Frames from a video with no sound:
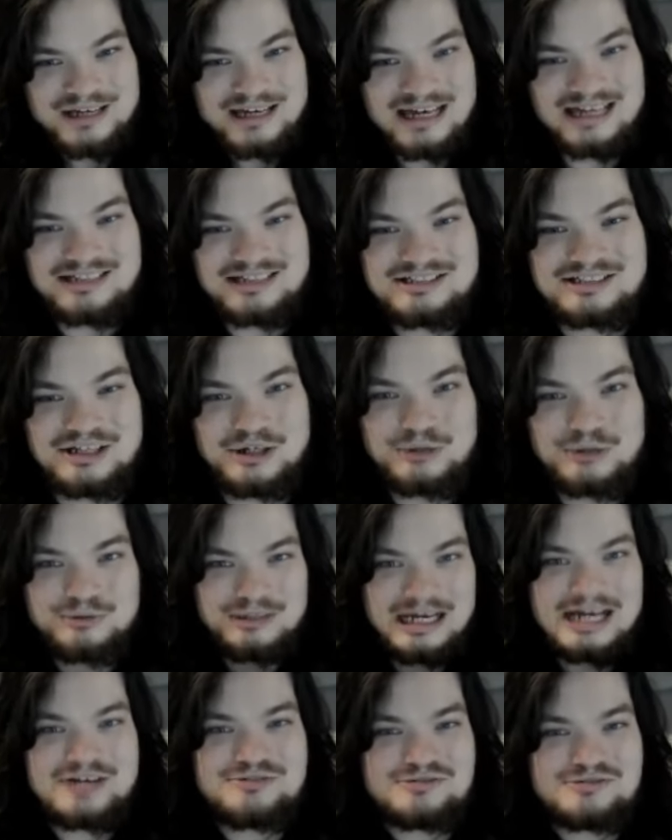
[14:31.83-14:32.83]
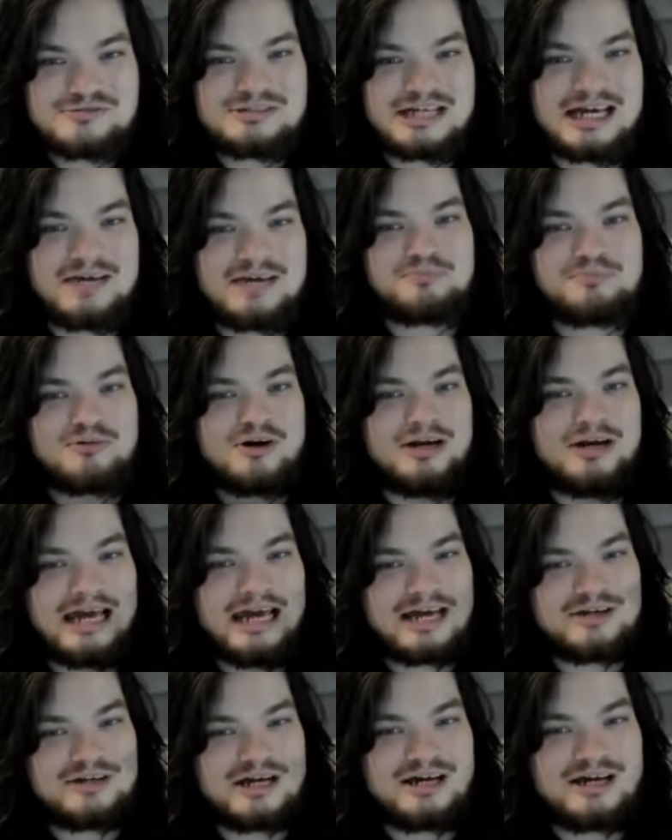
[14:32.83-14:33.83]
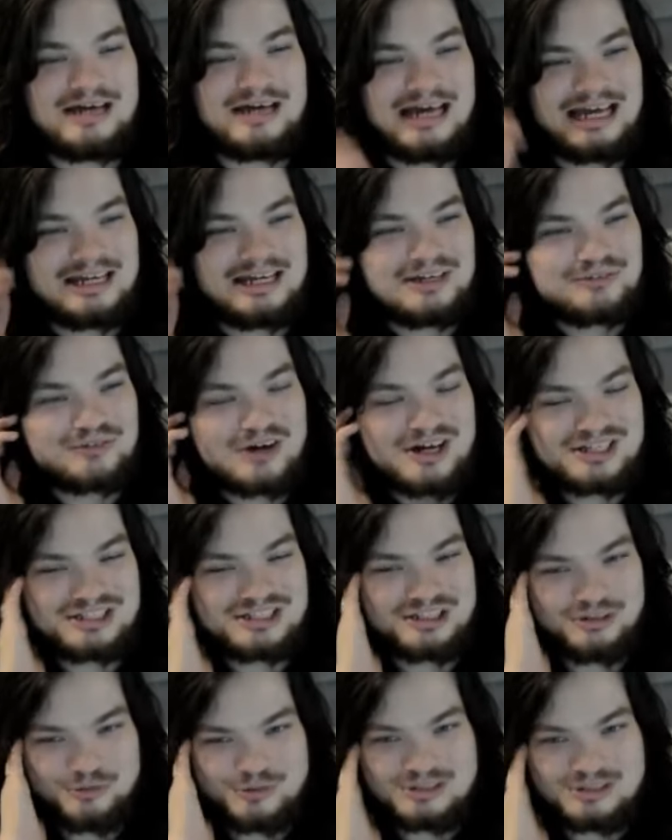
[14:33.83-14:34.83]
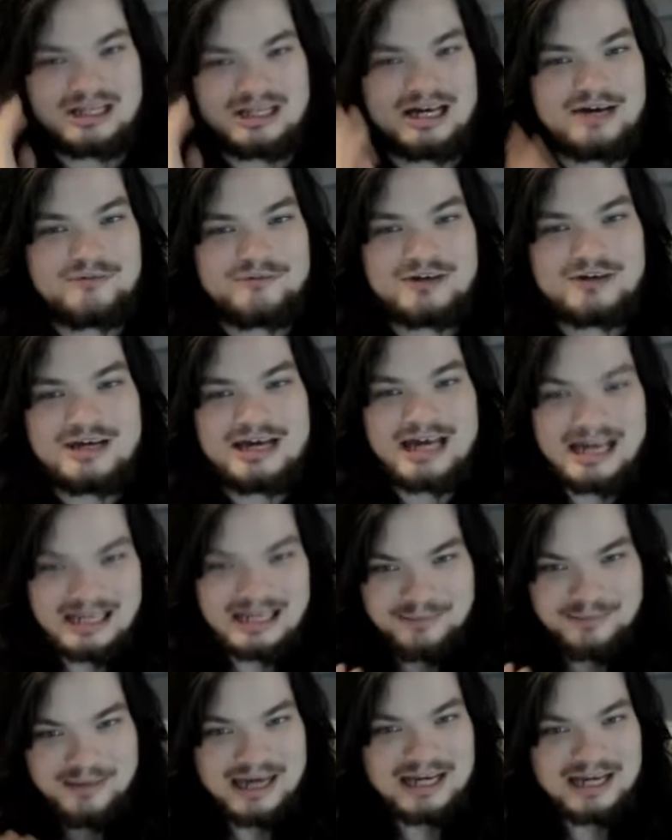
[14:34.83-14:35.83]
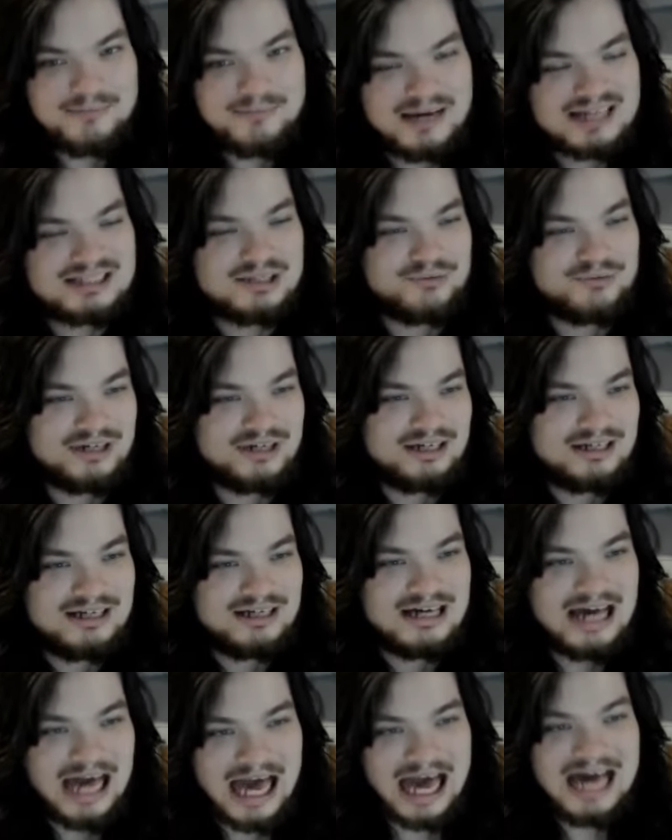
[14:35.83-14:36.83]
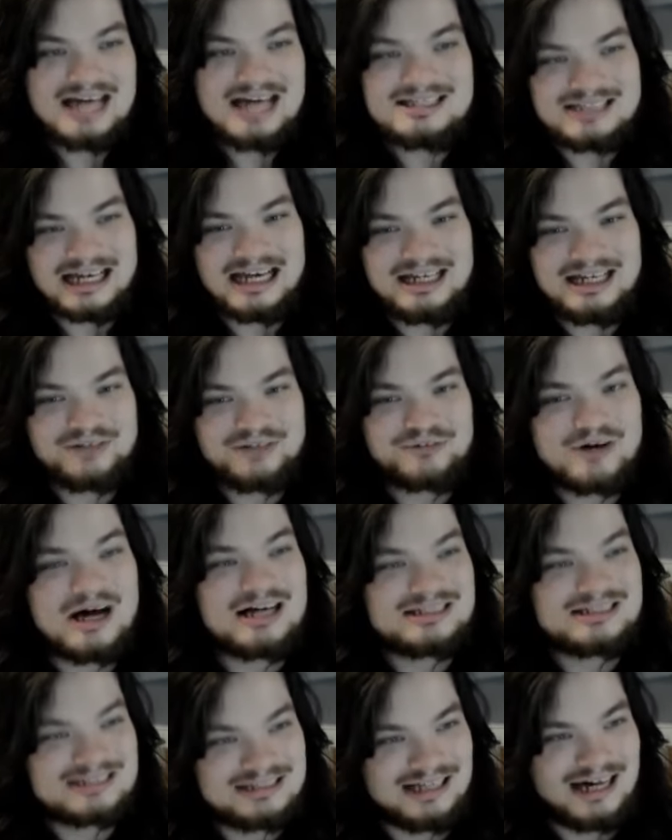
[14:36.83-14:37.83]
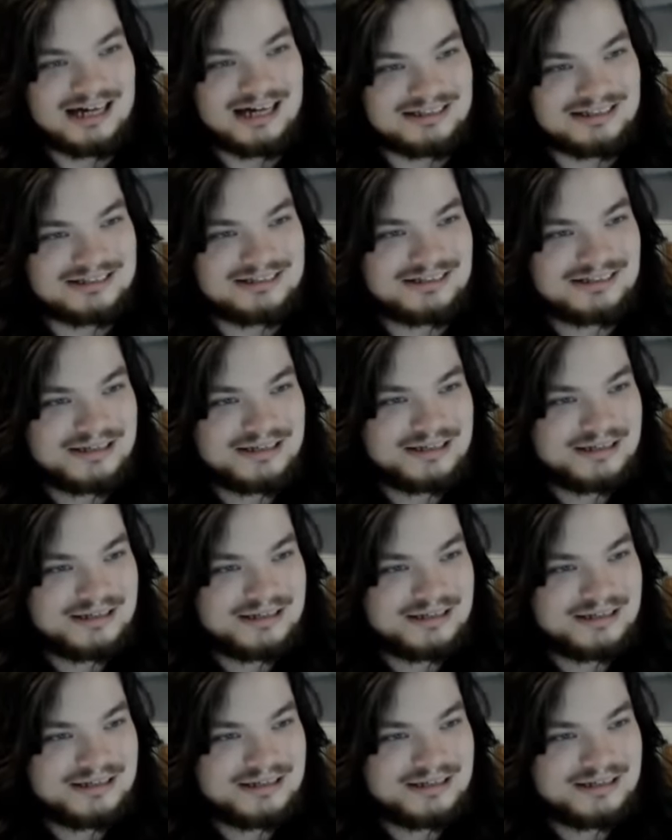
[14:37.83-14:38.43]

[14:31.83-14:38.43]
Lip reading: And so Andrew Tate brought Adin Ross into his life, and he made a mess of it, as Adin Ross does.